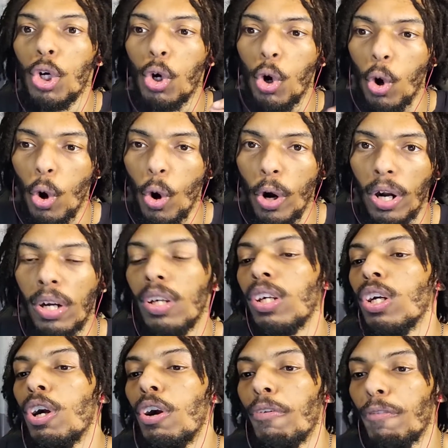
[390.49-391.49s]
or
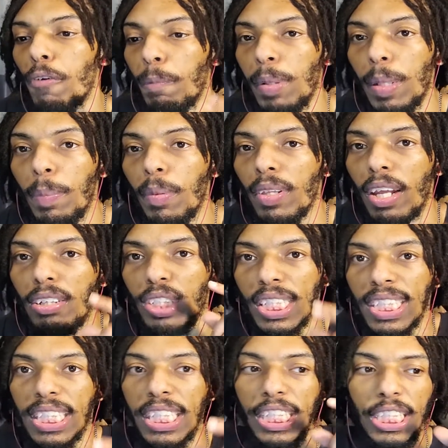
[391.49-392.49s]
for people that are
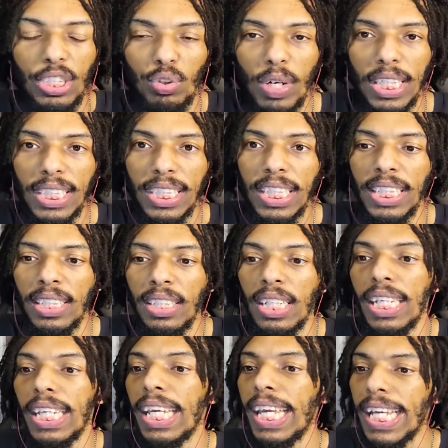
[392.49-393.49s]
just interested
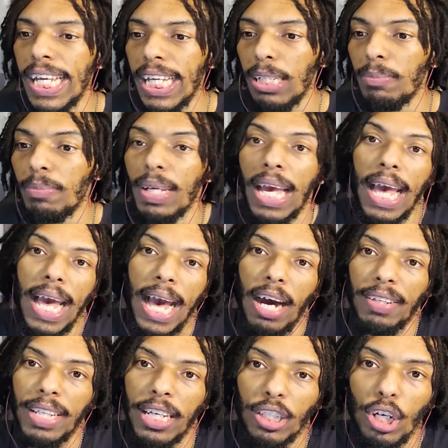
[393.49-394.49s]
in
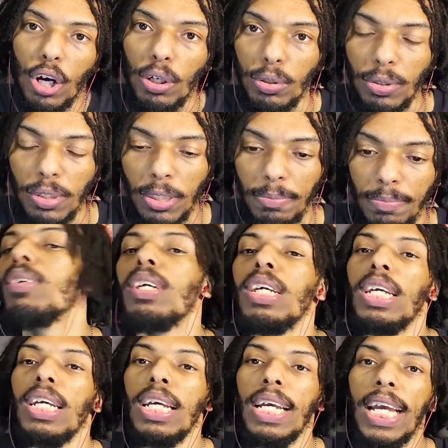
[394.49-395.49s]
how that goes.
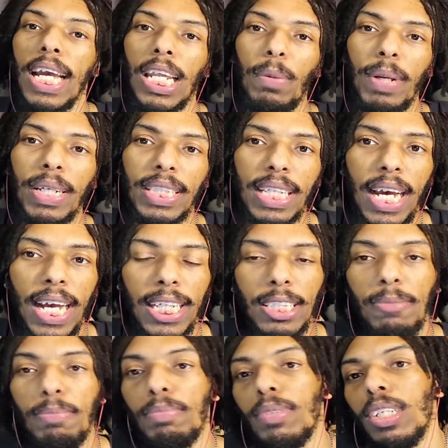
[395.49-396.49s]
Anyways,
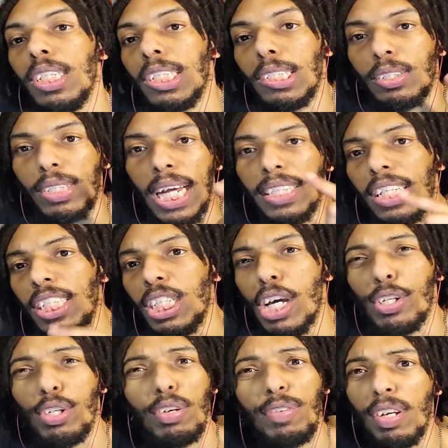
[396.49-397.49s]
guys, subscribe to the
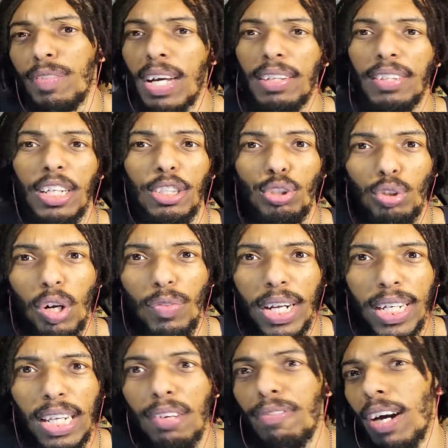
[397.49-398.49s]
channel if you have not done so
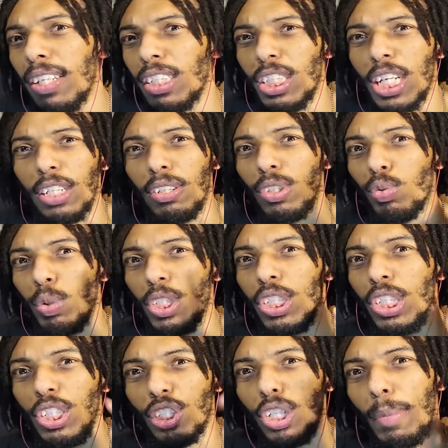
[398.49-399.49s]
already. Follow the channel on
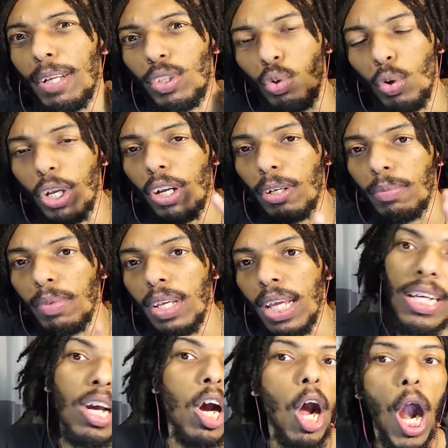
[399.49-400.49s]
Twitch, Instagram, and Twitter.
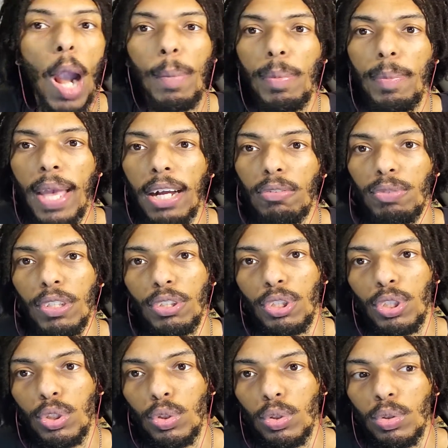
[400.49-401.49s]
I'll be back real
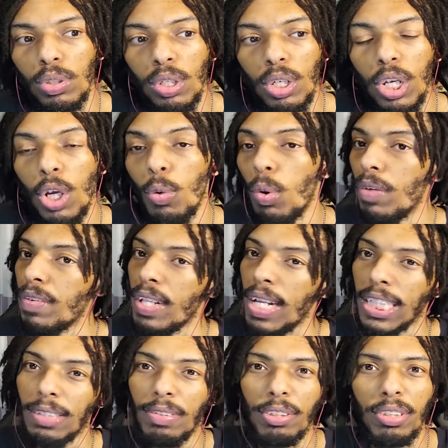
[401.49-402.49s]
soon with the
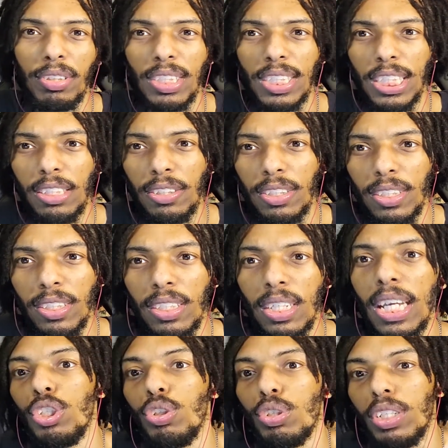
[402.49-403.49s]
next video in the series.
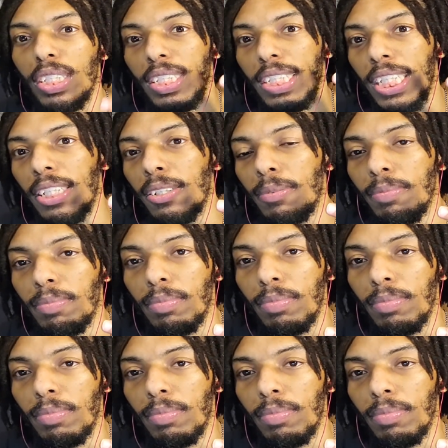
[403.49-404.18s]
You know the deal.